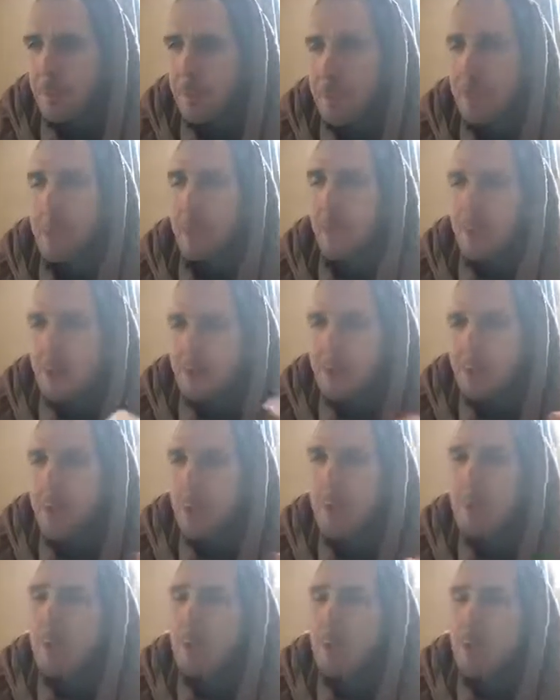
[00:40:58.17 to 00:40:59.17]
Ishvara
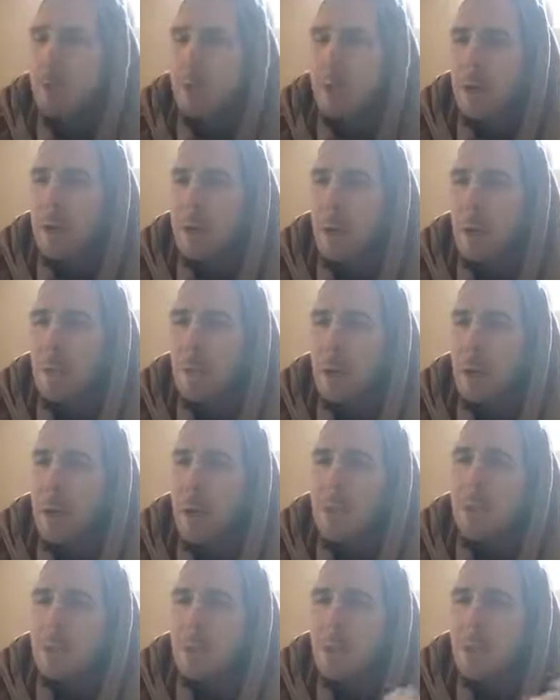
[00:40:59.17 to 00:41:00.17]
Sarva Bhutanam
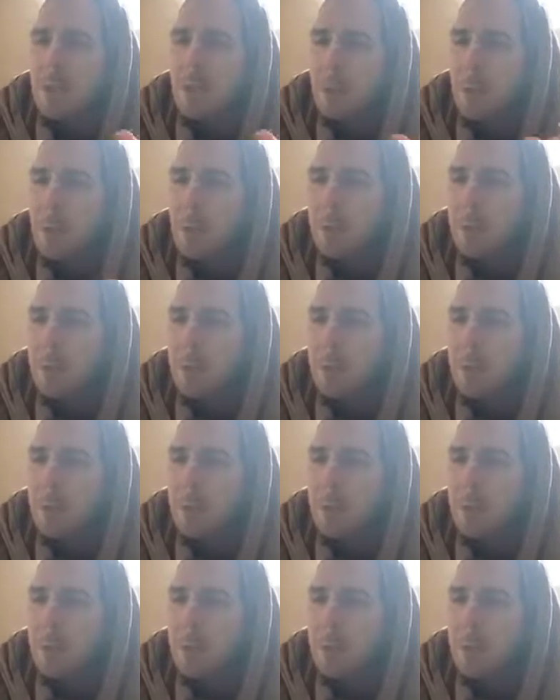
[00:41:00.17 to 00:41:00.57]
Hardesha